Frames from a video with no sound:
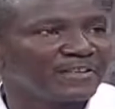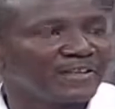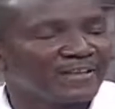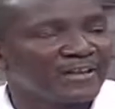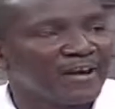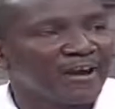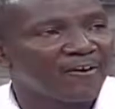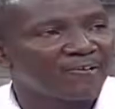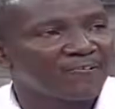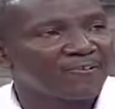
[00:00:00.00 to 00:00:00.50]
that
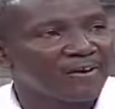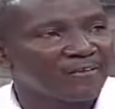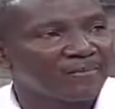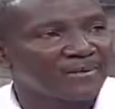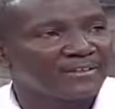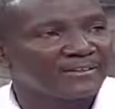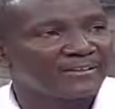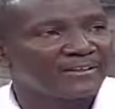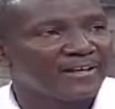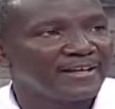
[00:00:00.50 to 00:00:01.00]
our
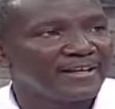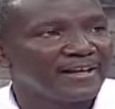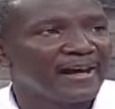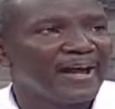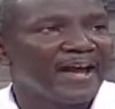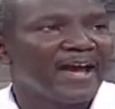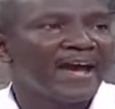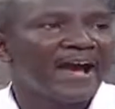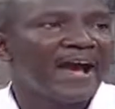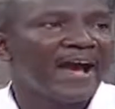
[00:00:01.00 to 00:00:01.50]
farmers
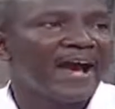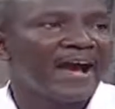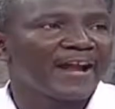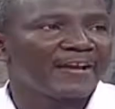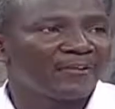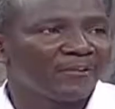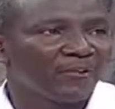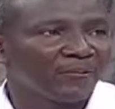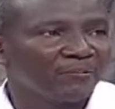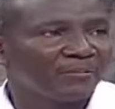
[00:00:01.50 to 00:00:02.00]
then
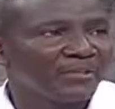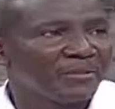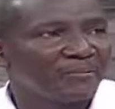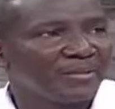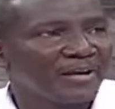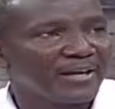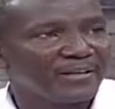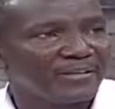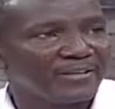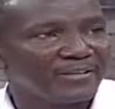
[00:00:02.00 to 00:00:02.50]
earn
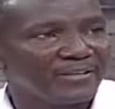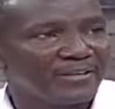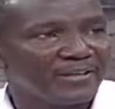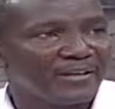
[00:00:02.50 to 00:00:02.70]
optimally